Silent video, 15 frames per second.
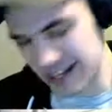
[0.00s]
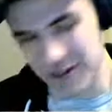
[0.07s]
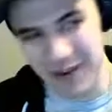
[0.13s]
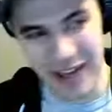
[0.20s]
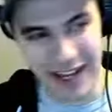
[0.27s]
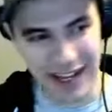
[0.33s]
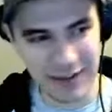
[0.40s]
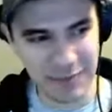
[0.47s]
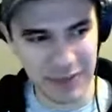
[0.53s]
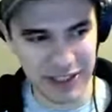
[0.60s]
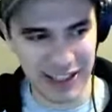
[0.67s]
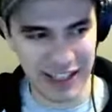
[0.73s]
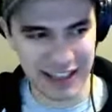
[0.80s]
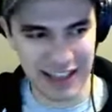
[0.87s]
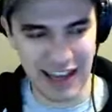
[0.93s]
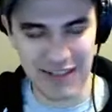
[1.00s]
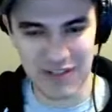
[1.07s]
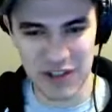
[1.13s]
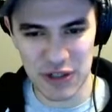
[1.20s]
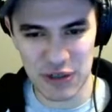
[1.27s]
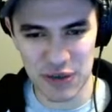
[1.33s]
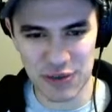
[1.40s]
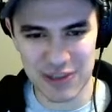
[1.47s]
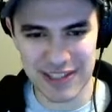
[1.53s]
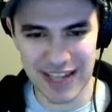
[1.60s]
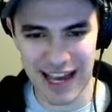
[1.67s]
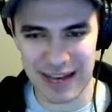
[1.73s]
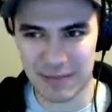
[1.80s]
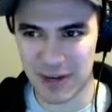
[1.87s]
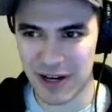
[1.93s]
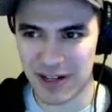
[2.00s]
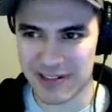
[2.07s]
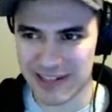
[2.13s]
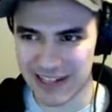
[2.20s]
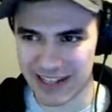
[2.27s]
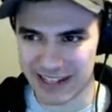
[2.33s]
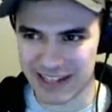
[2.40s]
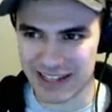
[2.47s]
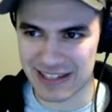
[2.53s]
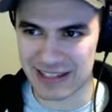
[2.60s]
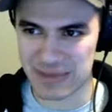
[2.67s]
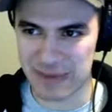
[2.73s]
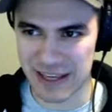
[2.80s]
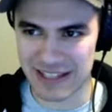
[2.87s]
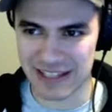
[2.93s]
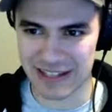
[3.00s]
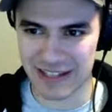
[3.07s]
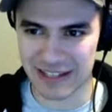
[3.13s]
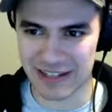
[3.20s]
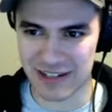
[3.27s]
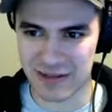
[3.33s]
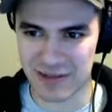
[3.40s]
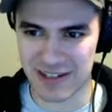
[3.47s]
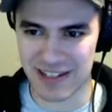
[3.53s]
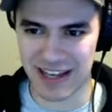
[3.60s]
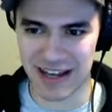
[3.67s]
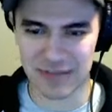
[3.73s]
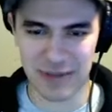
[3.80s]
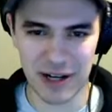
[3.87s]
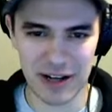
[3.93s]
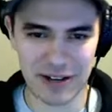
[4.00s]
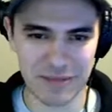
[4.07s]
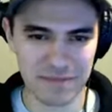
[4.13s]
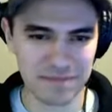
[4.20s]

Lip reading: you get it, but like they have two sidebars. Like this is basically its own sidebar.